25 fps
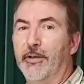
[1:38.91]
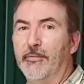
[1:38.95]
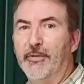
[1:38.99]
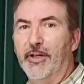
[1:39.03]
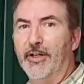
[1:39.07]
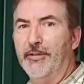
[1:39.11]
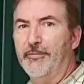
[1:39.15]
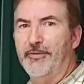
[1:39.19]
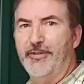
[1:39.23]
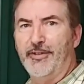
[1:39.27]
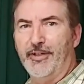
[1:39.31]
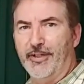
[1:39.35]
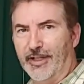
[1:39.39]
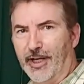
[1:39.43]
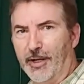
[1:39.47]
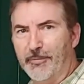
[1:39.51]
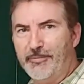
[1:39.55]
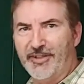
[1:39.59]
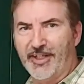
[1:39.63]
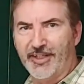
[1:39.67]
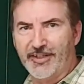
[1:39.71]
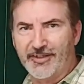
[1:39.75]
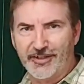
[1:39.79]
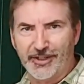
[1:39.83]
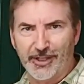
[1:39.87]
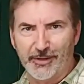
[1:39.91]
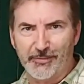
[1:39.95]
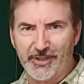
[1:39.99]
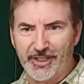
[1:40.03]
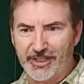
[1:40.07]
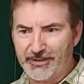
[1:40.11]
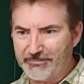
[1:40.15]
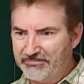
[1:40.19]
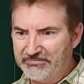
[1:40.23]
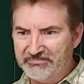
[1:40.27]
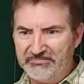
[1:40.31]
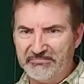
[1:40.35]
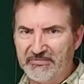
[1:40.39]
My upset
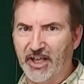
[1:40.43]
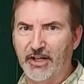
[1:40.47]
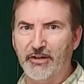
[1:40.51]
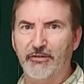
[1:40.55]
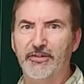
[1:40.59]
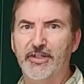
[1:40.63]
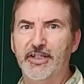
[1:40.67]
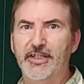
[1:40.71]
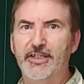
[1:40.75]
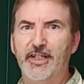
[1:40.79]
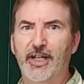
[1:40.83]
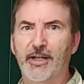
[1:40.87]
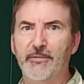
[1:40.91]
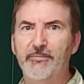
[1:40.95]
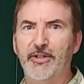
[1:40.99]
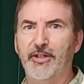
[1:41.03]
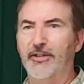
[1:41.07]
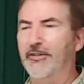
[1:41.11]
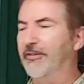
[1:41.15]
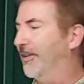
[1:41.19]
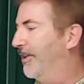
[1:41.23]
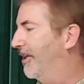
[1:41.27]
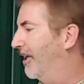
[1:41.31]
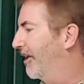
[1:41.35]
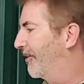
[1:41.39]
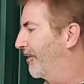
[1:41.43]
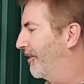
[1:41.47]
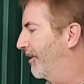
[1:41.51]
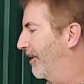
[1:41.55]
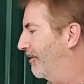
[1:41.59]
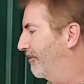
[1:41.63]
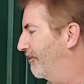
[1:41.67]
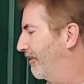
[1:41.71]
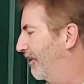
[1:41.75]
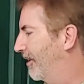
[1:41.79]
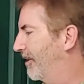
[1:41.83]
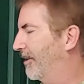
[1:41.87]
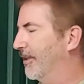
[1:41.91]
stomach, I don't need Tums, I don't need nothing. I
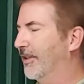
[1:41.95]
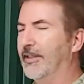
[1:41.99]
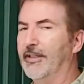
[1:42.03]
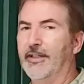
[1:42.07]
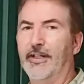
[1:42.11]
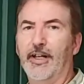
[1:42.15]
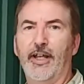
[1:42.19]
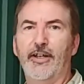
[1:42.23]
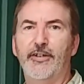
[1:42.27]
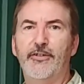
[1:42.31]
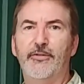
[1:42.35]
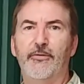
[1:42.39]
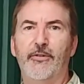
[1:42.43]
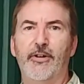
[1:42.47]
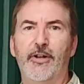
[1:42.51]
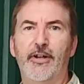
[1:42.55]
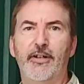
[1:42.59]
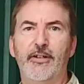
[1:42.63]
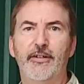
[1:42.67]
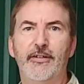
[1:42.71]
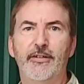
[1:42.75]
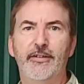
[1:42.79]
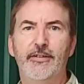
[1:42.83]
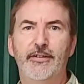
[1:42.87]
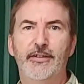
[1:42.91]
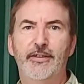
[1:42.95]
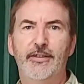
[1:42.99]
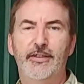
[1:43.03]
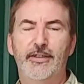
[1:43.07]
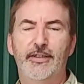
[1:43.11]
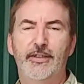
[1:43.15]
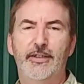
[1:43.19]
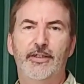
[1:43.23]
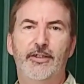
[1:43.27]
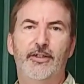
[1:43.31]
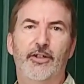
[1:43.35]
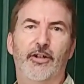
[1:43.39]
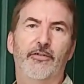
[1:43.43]
drink a glass of water,
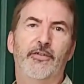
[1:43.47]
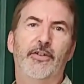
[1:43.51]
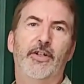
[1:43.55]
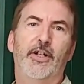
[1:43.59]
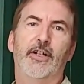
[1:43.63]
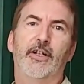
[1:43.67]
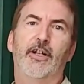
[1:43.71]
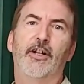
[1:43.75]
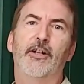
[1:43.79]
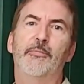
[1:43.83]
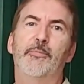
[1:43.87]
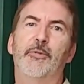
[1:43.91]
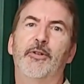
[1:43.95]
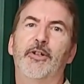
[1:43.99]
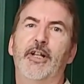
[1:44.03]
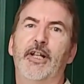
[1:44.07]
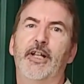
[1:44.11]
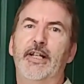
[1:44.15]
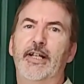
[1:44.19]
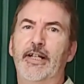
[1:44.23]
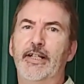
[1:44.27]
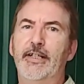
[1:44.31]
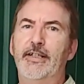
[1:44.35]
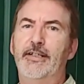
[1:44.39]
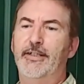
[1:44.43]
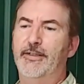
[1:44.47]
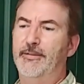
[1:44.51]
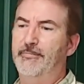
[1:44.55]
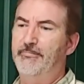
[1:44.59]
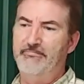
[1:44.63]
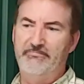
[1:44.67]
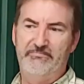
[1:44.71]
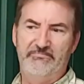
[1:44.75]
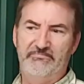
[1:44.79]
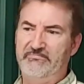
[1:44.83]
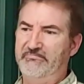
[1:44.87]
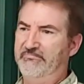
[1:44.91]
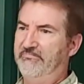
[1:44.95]
or if you got heartburn at night,
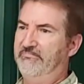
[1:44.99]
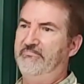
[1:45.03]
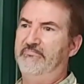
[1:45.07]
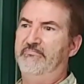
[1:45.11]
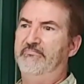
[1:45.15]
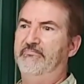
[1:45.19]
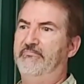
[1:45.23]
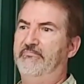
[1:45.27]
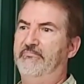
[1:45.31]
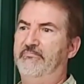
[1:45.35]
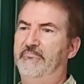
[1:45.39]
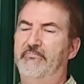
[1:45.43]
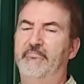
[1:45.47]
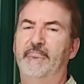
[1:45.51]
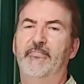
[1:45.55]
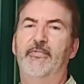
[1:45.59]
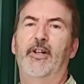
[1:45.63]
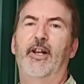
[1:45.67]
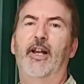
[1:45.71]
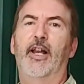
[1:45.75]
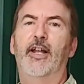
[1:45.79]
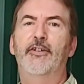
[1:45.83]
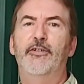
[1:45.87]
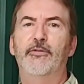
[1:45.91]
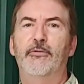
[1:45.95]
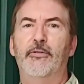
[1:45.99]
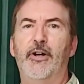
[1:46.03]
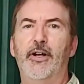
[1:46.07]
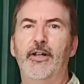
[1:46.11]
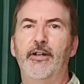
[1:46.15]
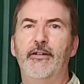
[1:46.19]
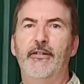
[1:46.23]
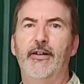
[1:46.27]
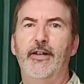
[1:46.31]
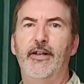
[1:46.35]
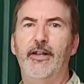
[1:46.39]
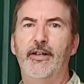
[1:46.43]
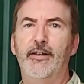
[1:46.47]
glass of
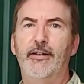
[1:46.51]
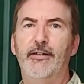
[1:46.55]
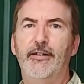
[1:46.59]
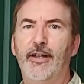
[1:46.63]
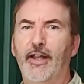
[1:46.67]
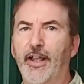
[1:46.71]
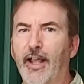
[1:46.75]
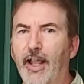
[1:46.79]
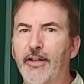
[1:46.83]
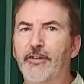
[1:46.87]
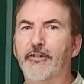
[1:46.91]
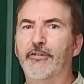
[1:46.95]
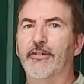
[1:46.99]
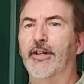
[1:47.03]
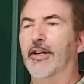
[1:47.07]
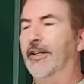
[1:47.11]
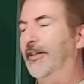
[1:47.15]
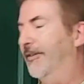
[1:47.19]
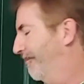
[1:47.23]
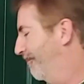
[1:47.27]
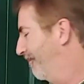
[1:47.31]
water, and you're done.